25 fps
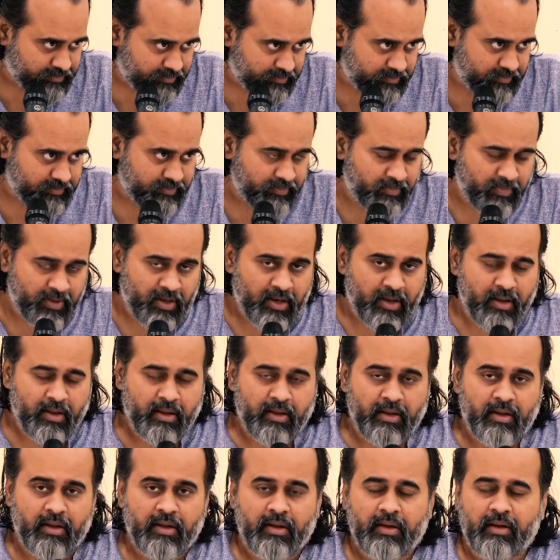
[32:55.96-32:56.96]
Hmm?
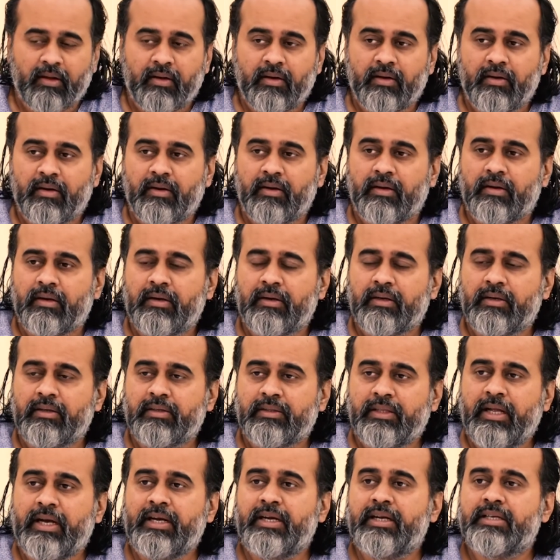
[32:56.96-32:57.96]

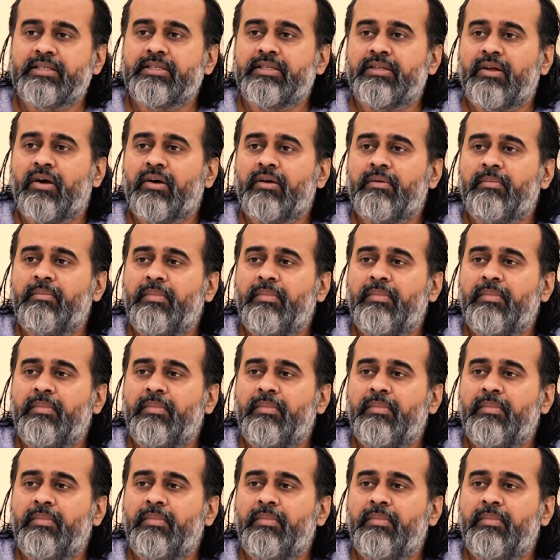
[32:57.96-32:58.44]
That does not